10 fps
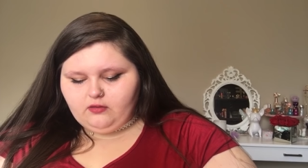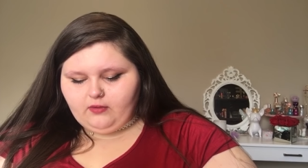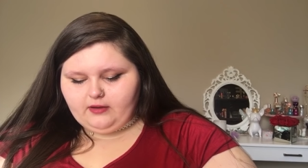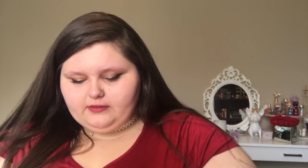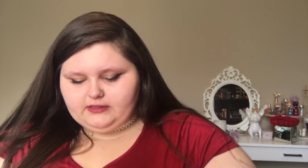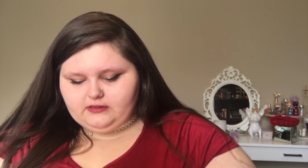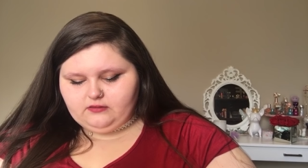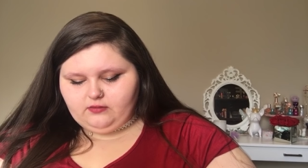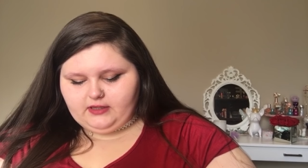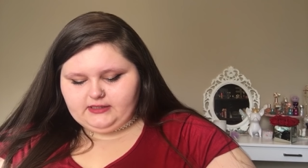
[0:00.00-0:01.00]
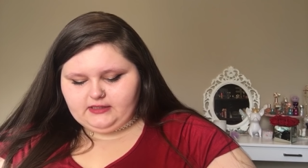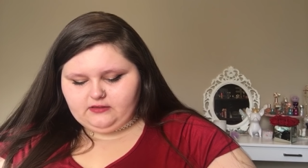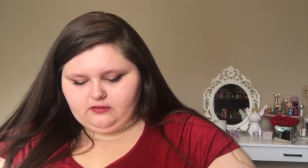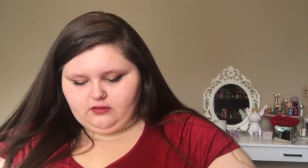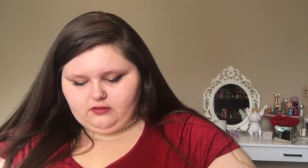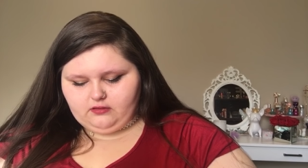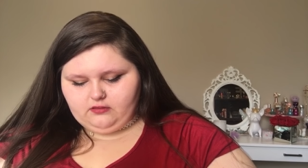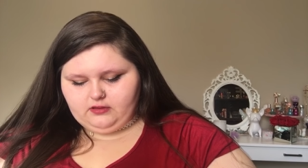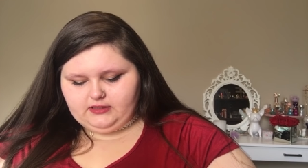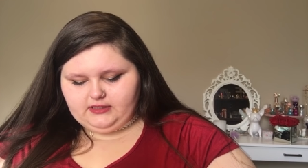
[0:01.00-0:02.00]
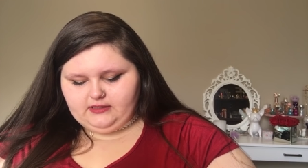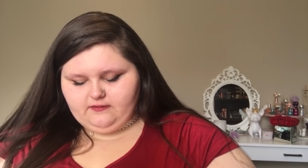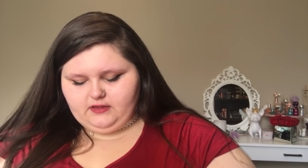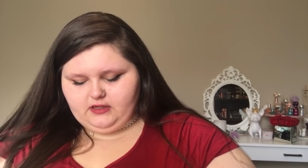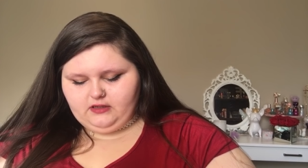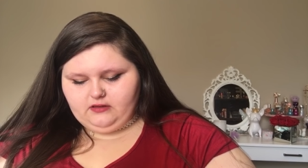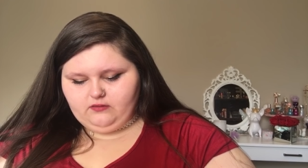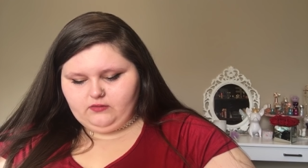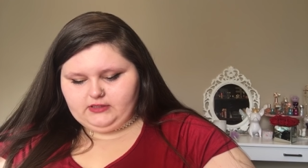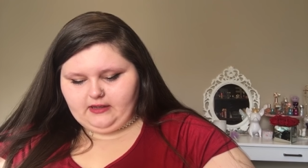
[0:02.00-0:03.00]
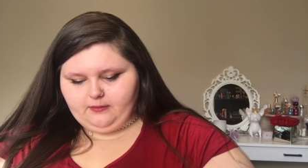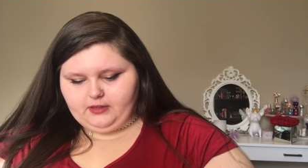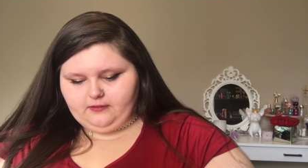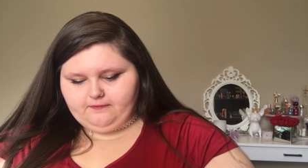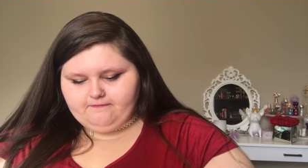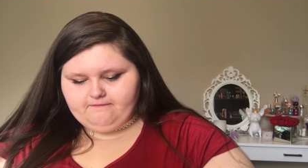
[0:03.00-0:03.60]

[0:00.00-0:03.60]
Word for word: Why was why is that so long? Is this even it? What's happening?